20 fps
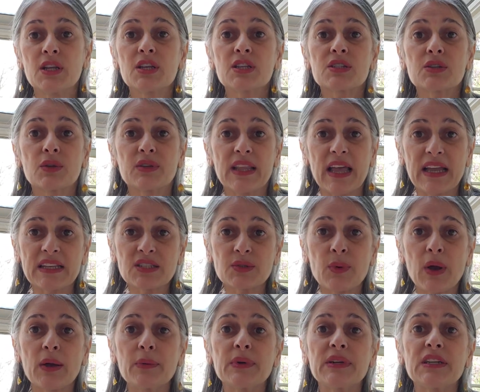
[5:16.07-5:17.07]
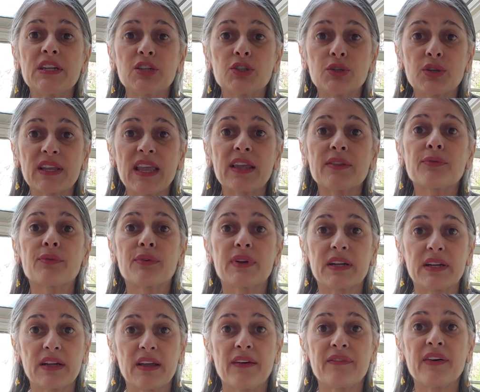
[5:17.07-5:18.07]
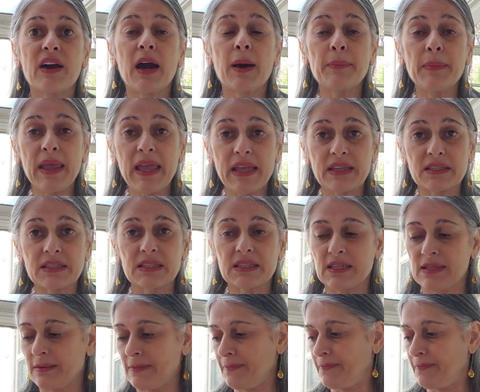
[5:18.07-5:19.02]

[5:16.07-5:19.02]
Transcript: So that's why we need to get rid of chametz.